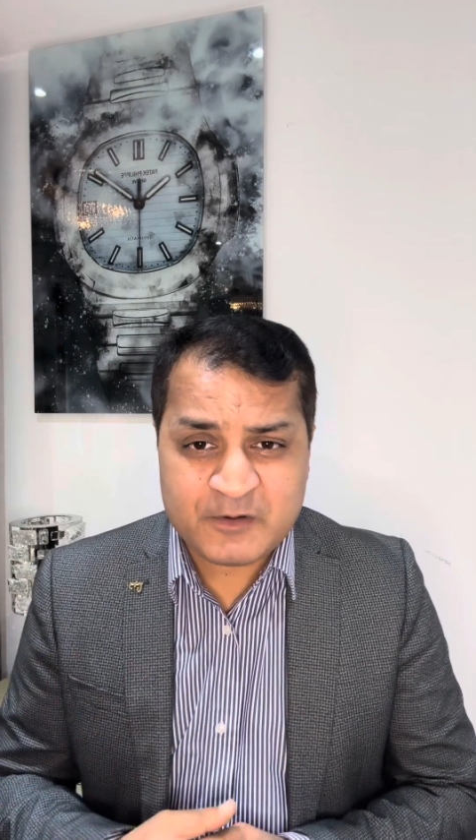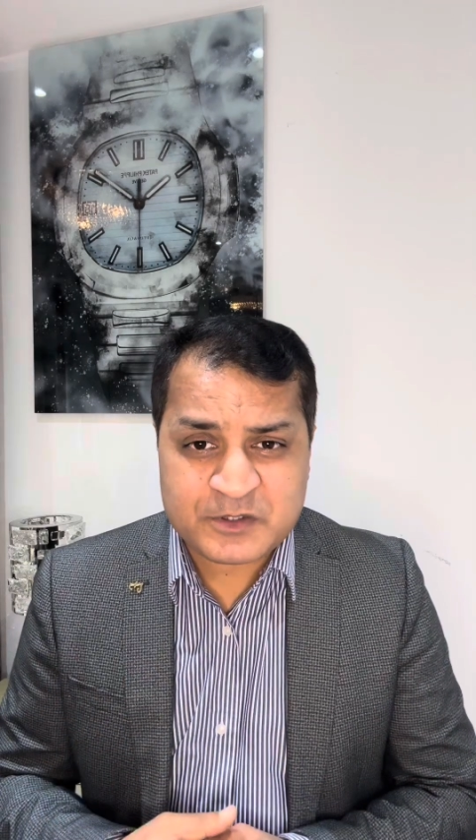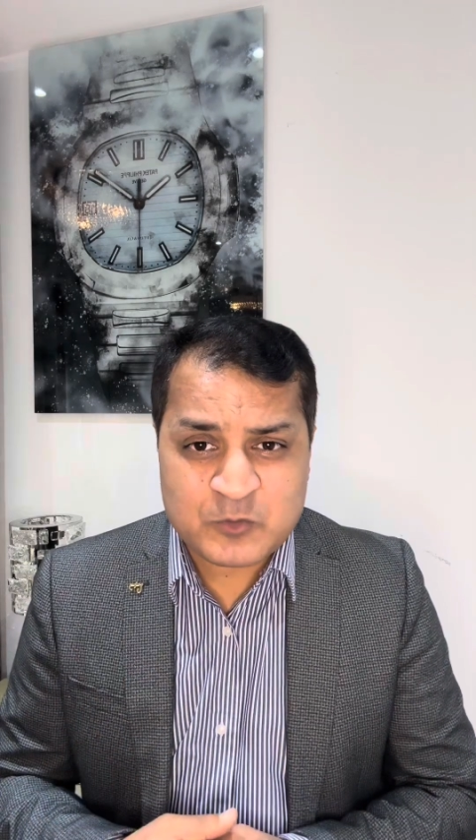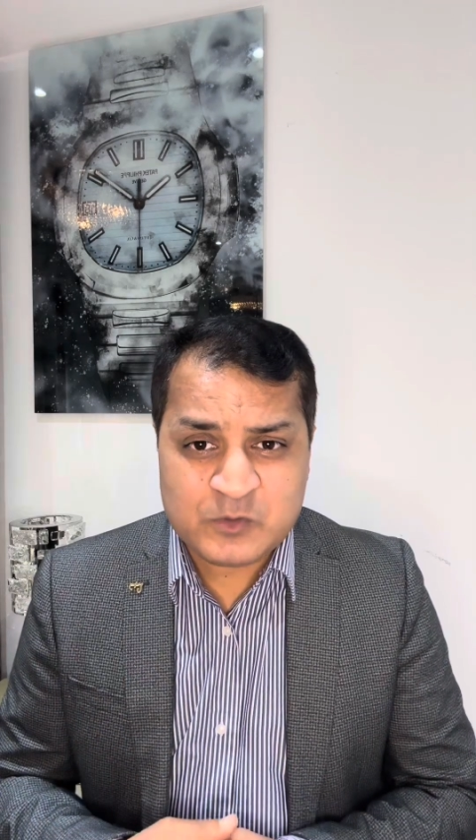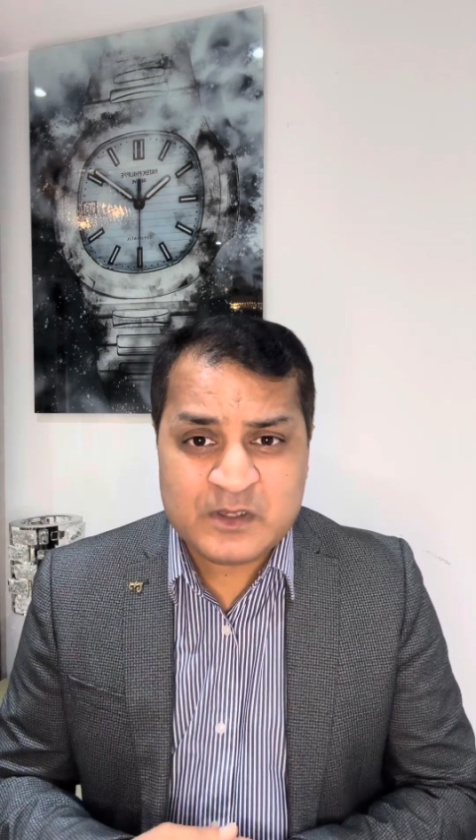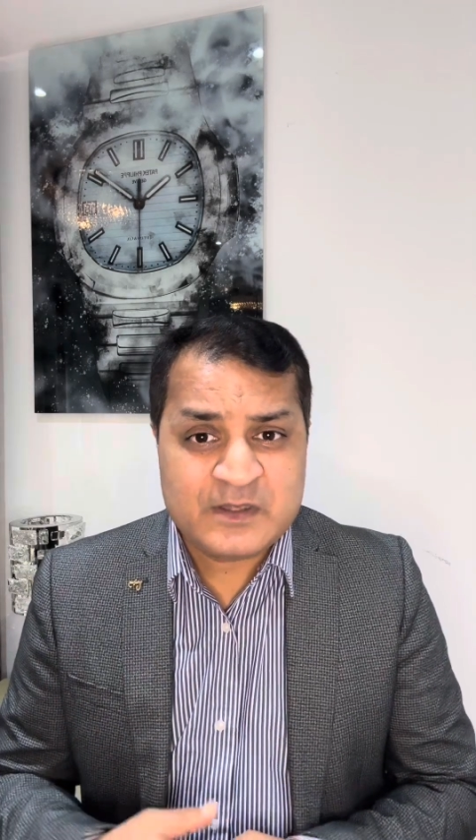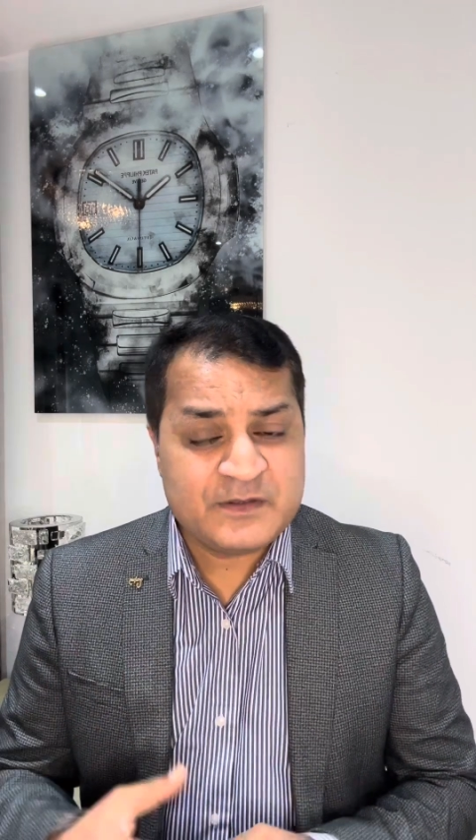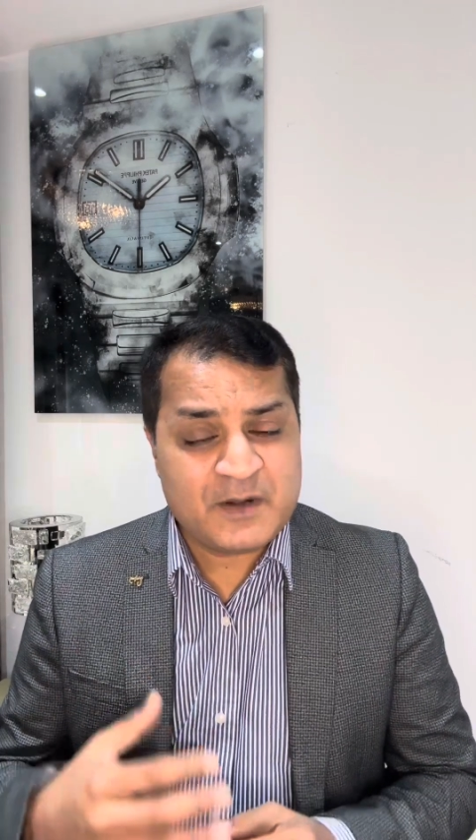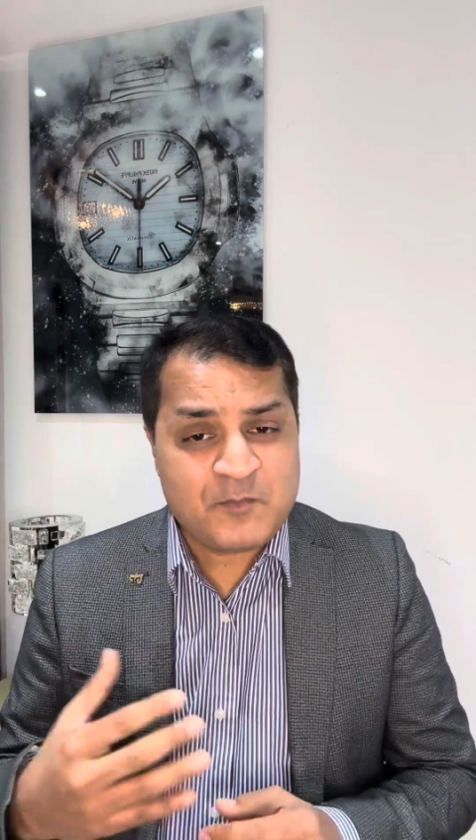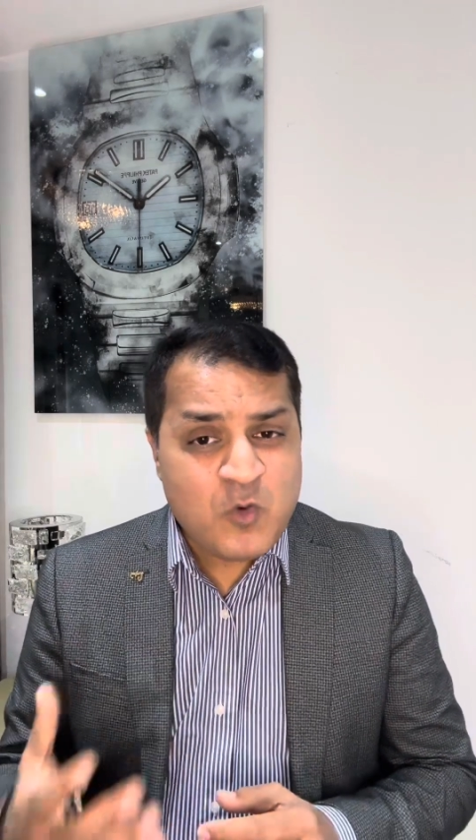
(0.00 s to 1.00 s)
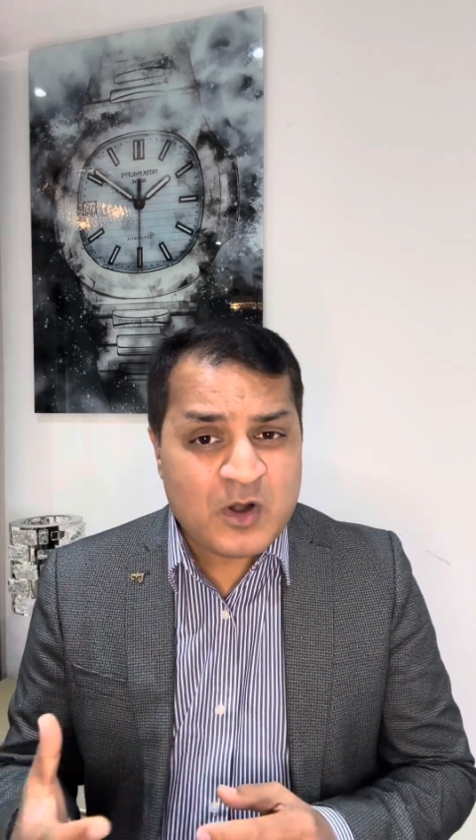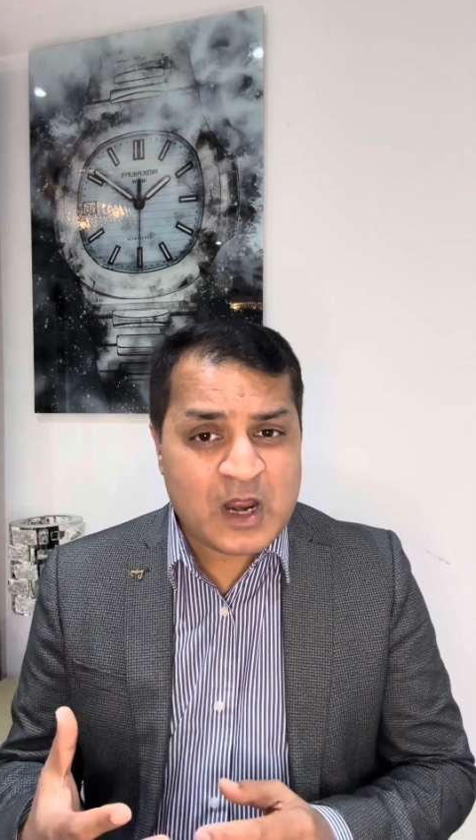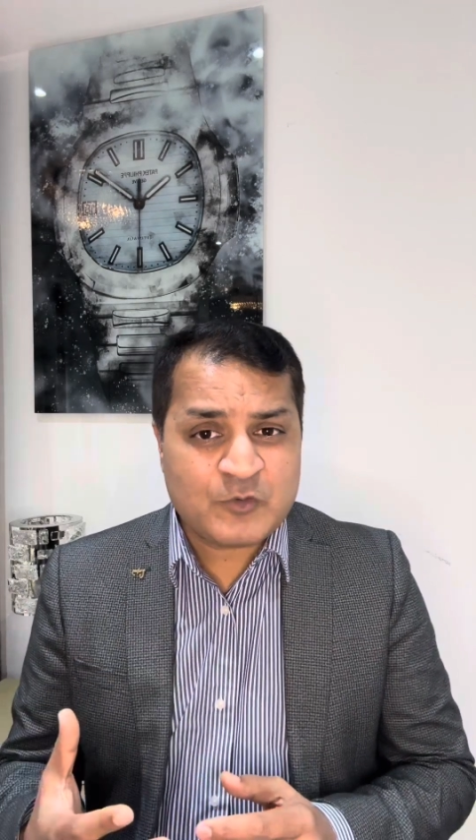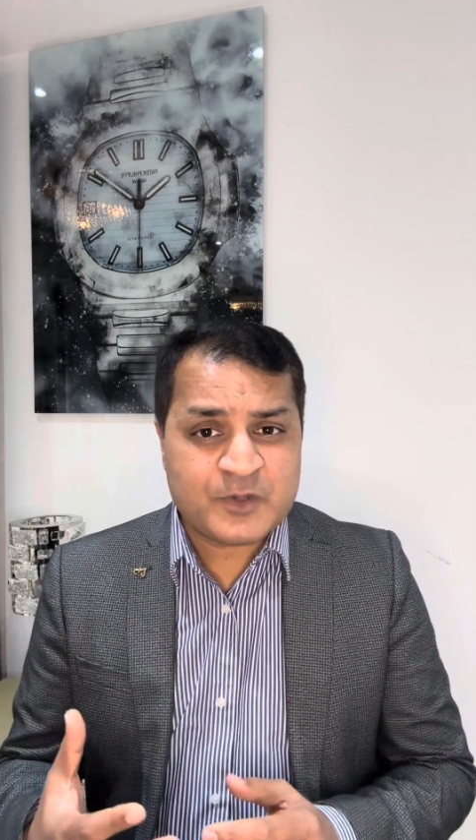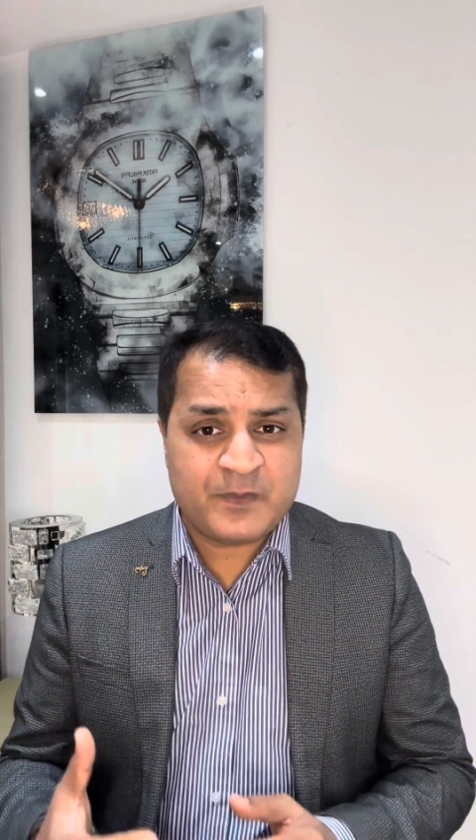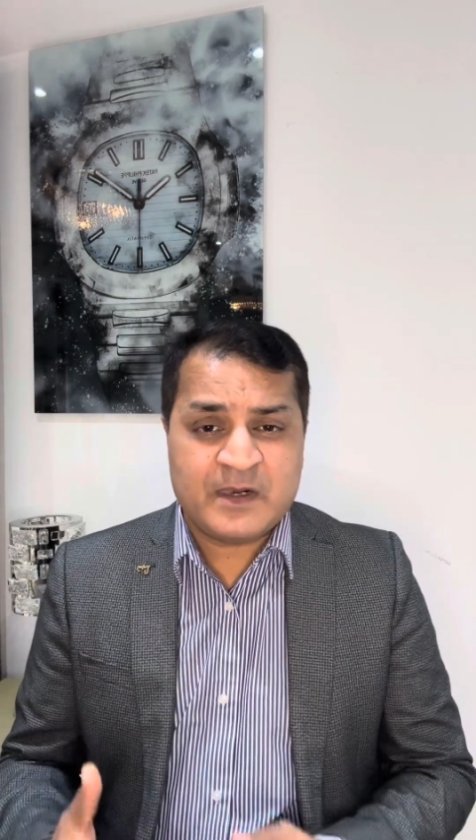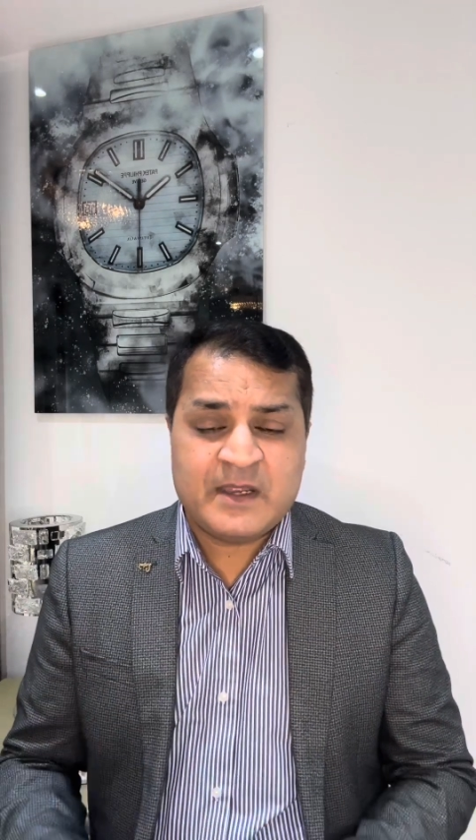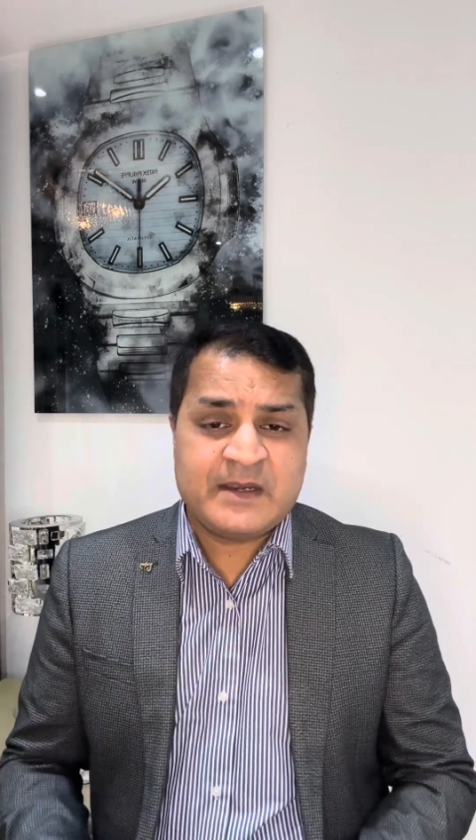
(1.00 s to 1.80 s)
school, they're more accountable.